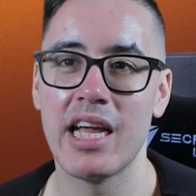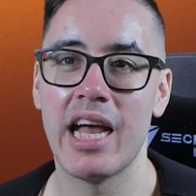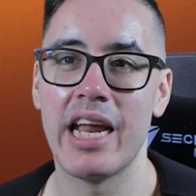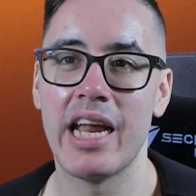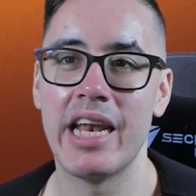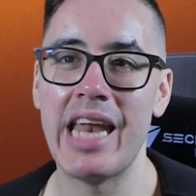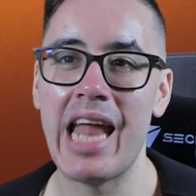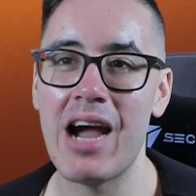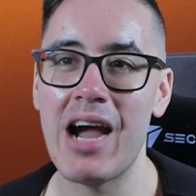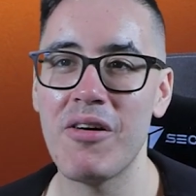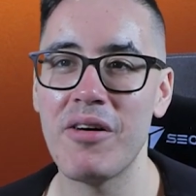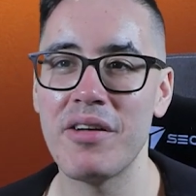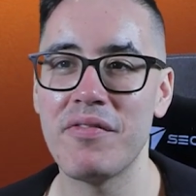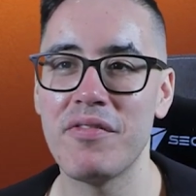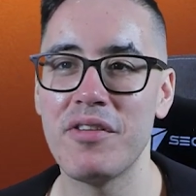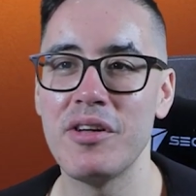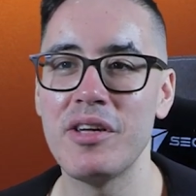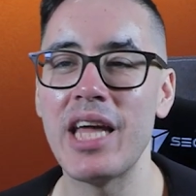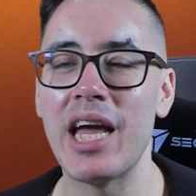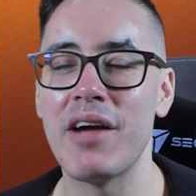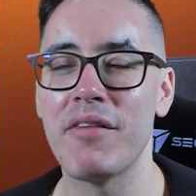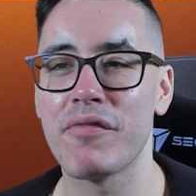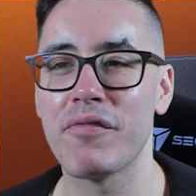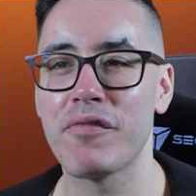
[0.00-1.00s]
Now, if you
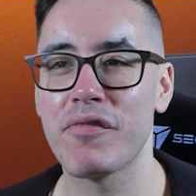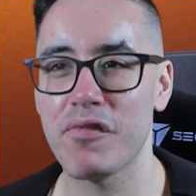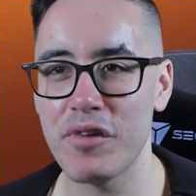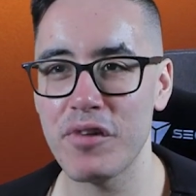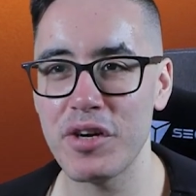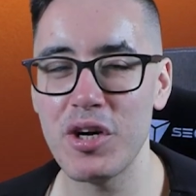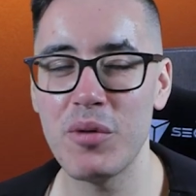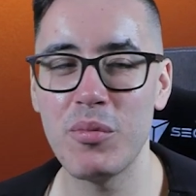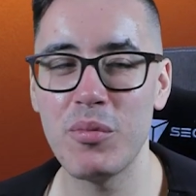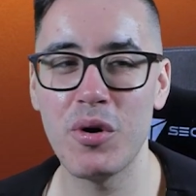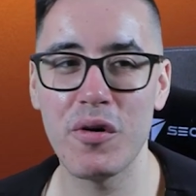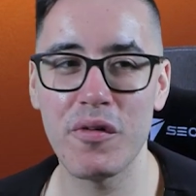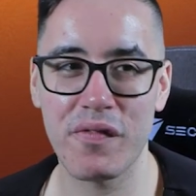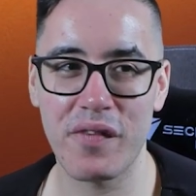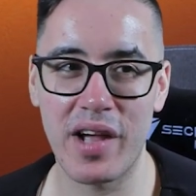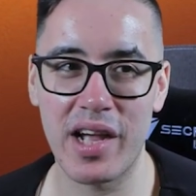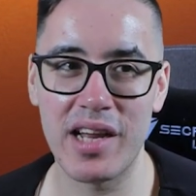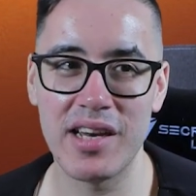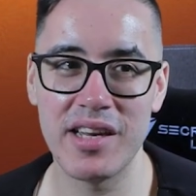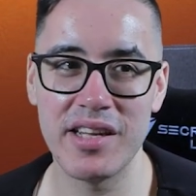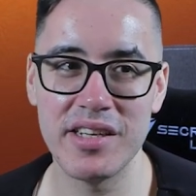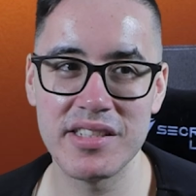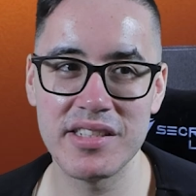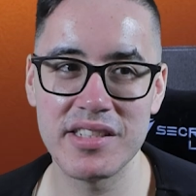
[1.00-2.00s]
get 3 or more
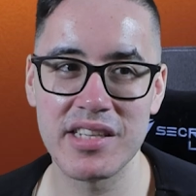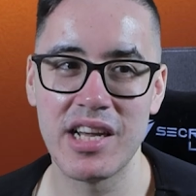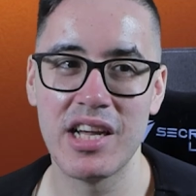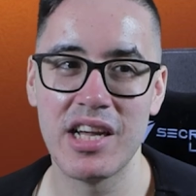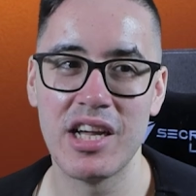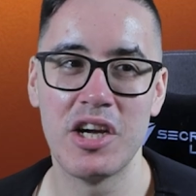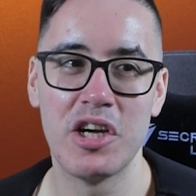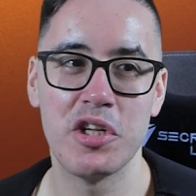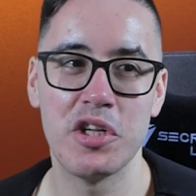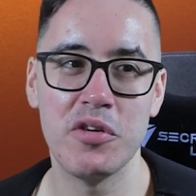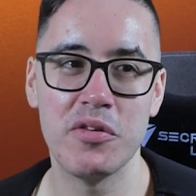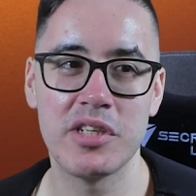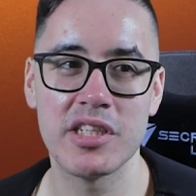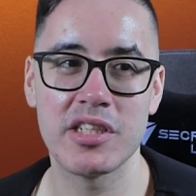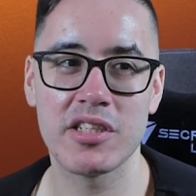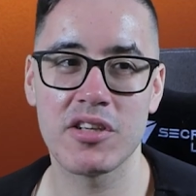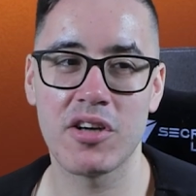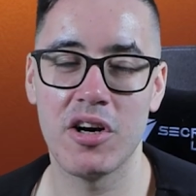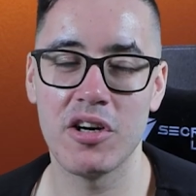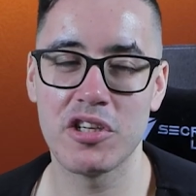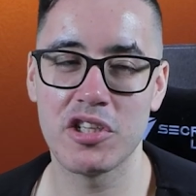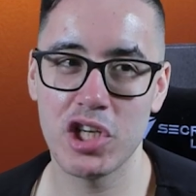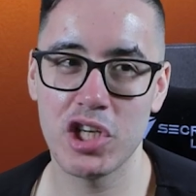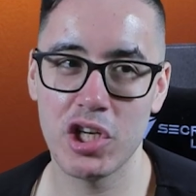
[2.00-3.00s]
failures, you
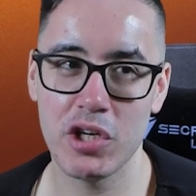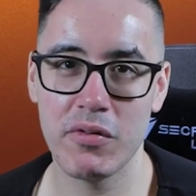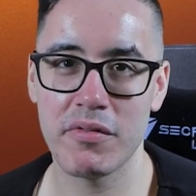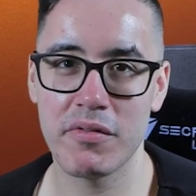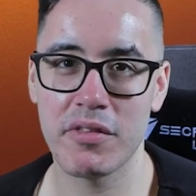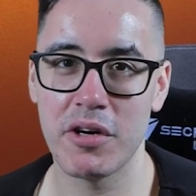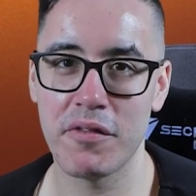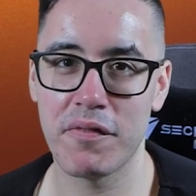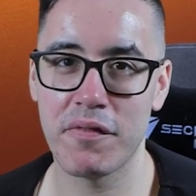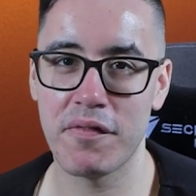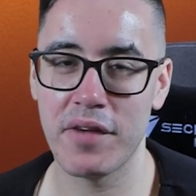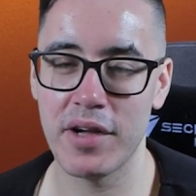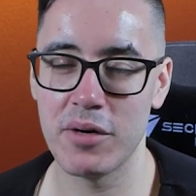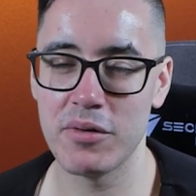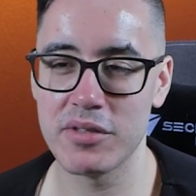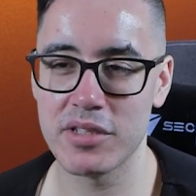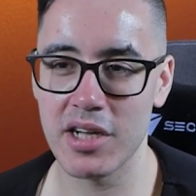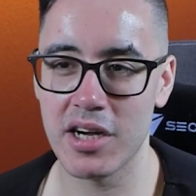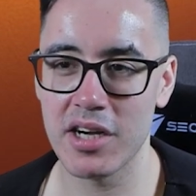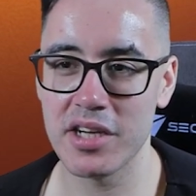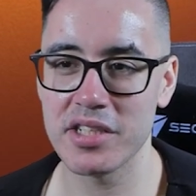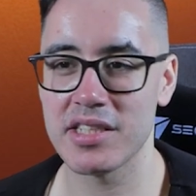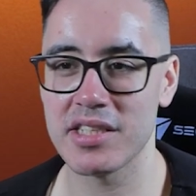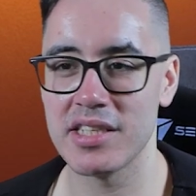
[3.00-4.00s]
discard 2 of those failed
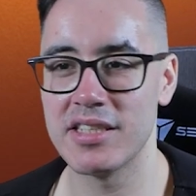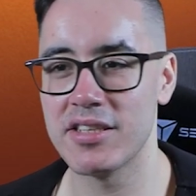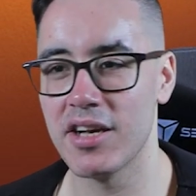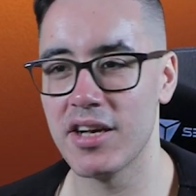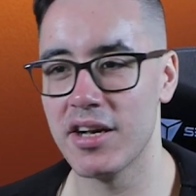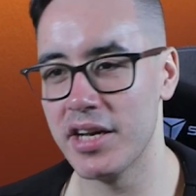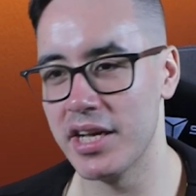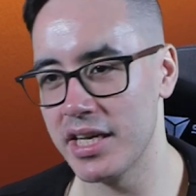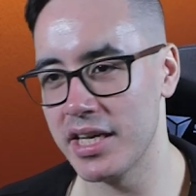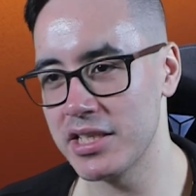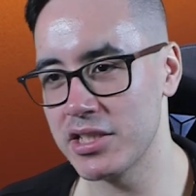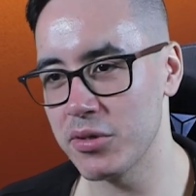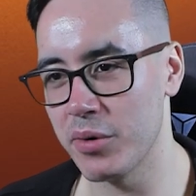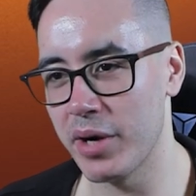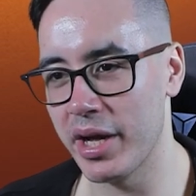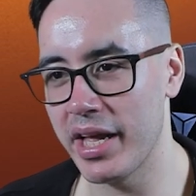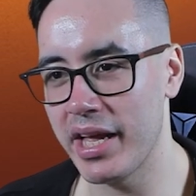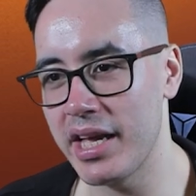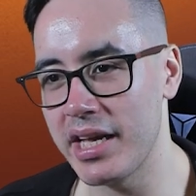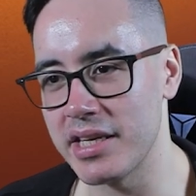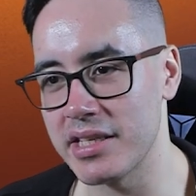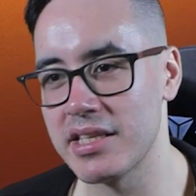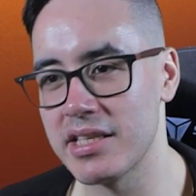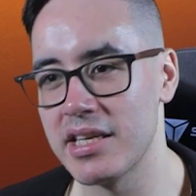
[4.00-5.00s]
dice and turn it into a
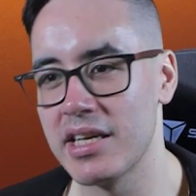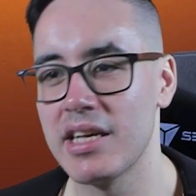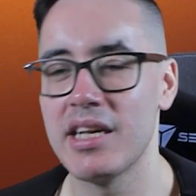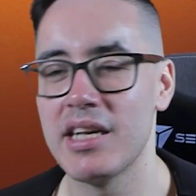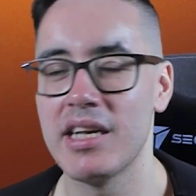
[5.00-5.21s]
hit.